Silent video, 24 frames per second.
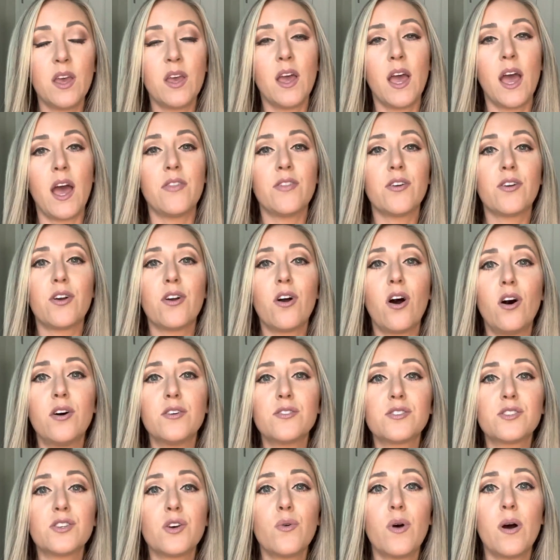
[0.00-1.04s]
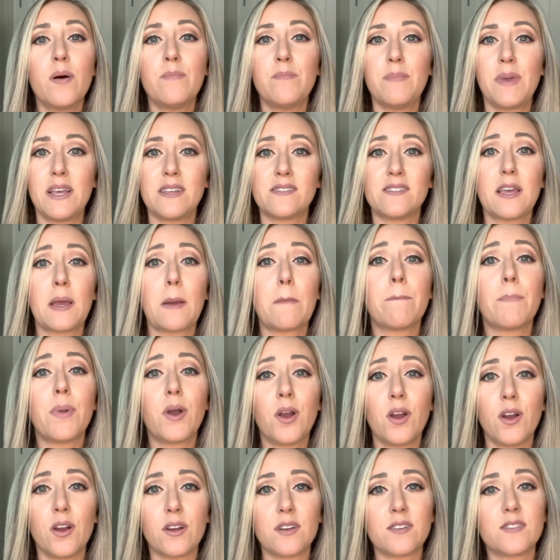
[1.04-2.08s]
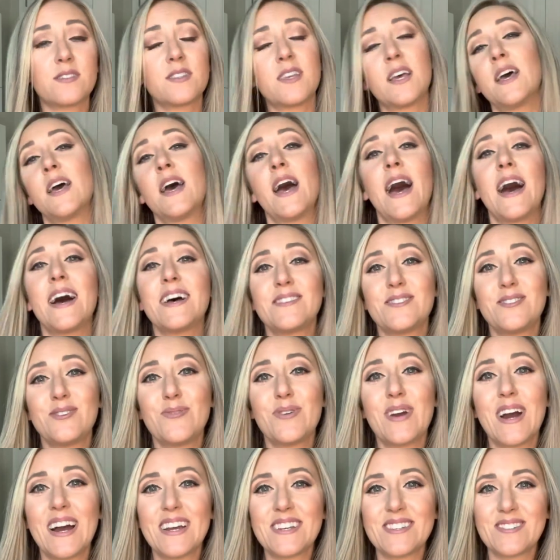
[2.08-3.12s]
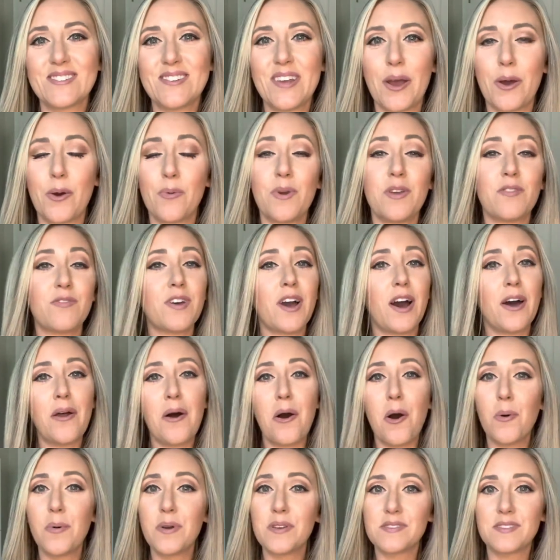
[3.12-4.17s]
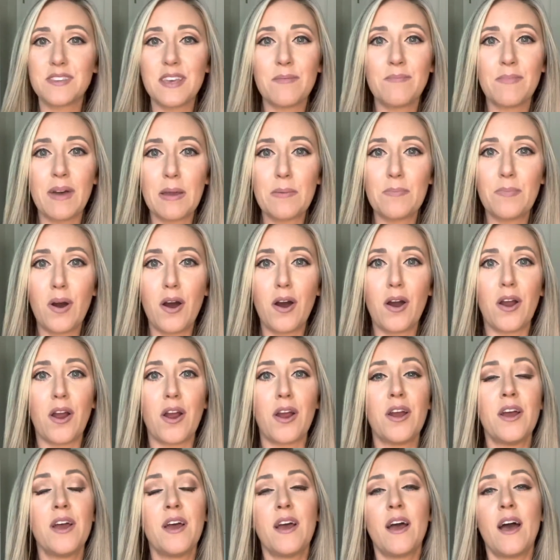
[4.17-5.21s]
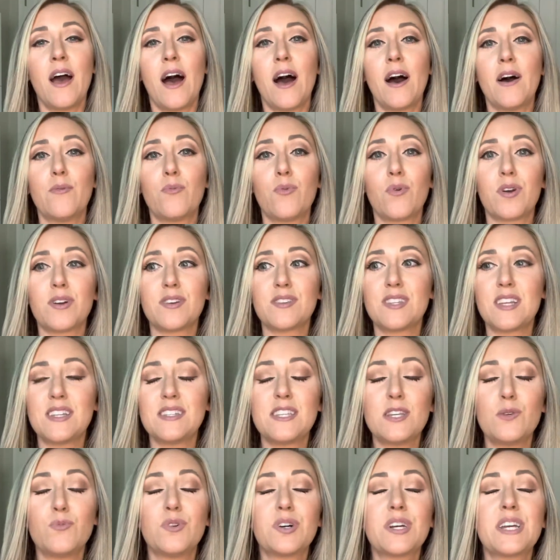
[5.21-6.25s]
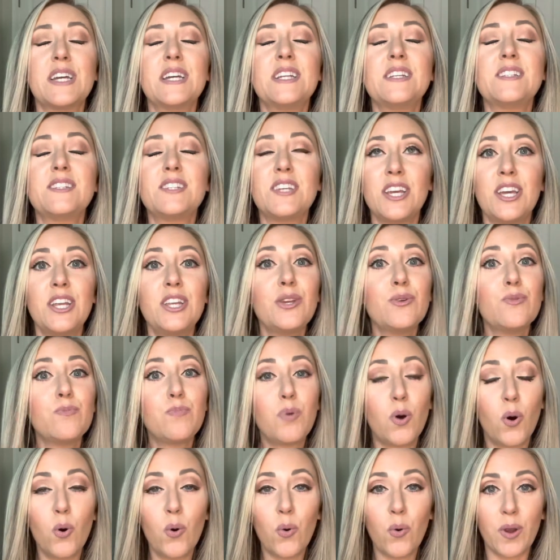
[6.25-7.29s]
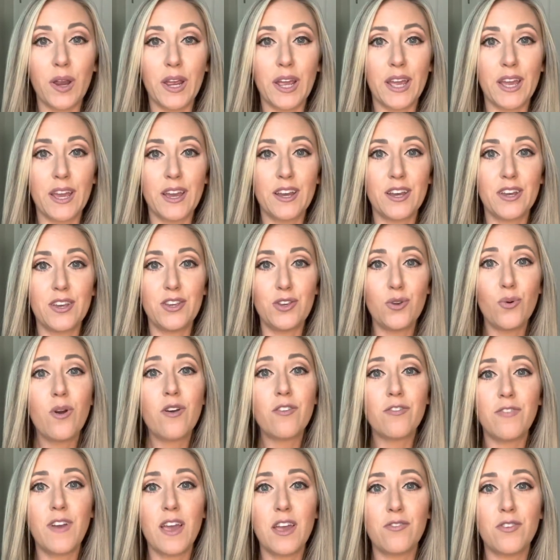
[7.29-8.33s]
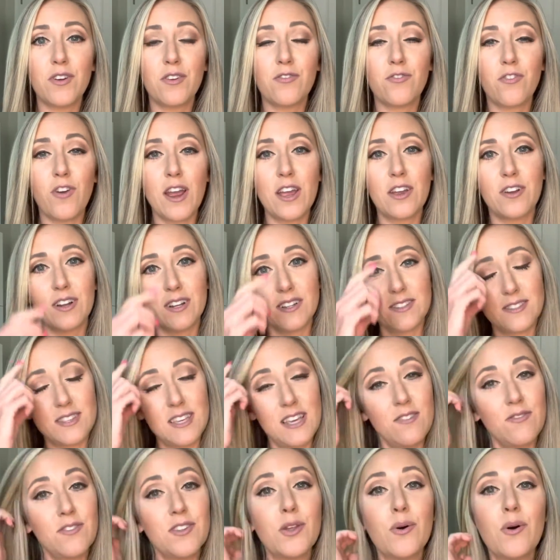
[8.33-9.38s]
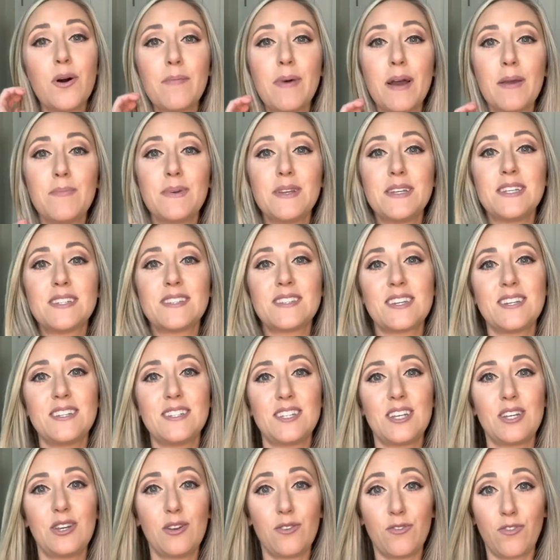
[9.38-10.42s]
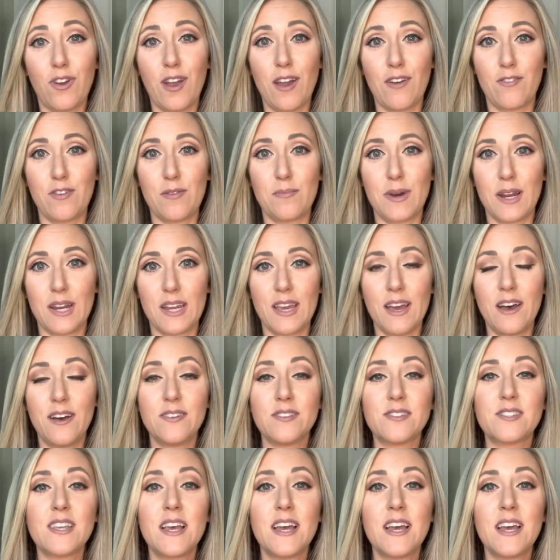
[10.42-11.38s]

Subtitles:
And there are also amazing perks. As you guys know, we've got Always Get My Bar, where Scentsy will continue pouring your favorite fragrance, even though it might be discontinued for everybody else,